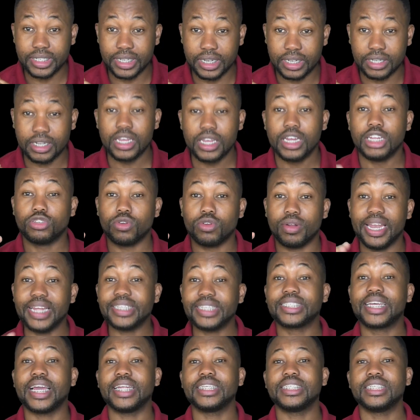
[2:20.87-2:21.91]
So let's
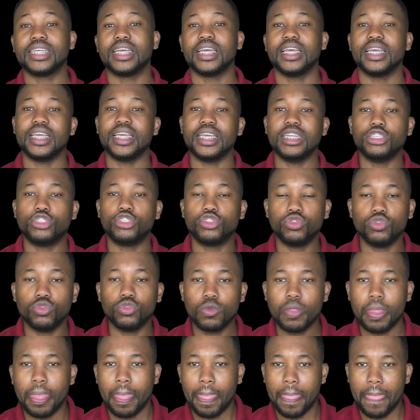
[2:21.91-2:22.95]
get into
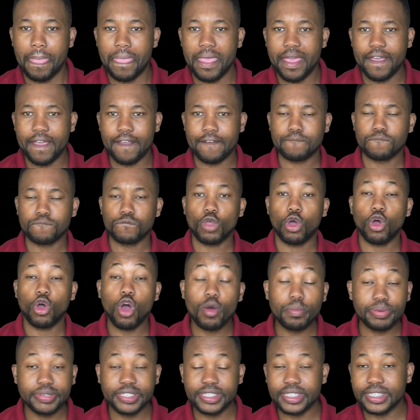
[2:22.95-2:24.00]
the
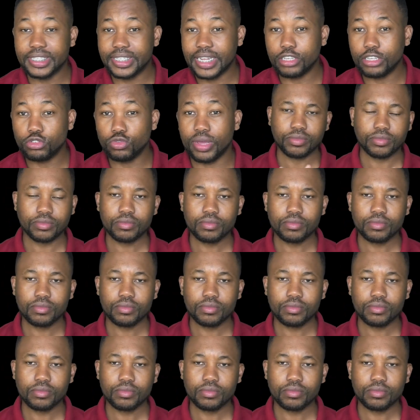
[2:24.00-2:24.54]
options that you have.